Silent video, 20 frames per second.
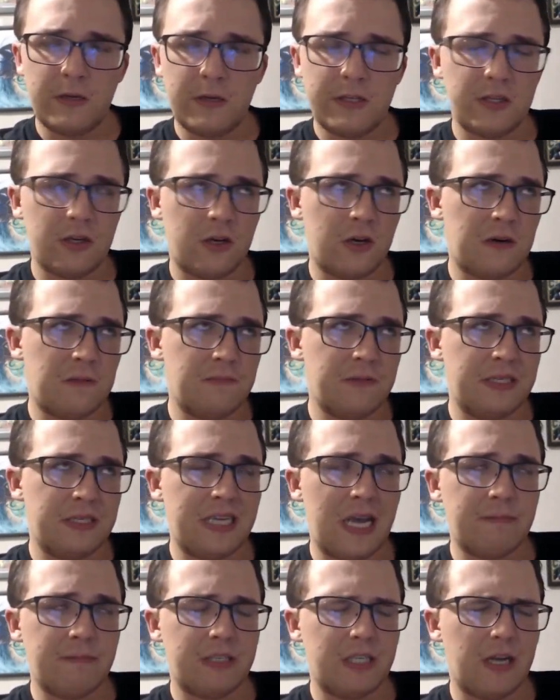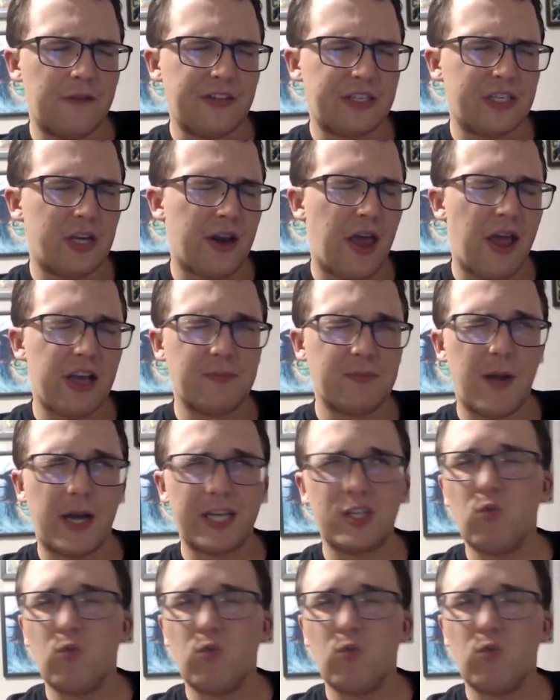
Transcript: It's all the same stuff that's on Xbox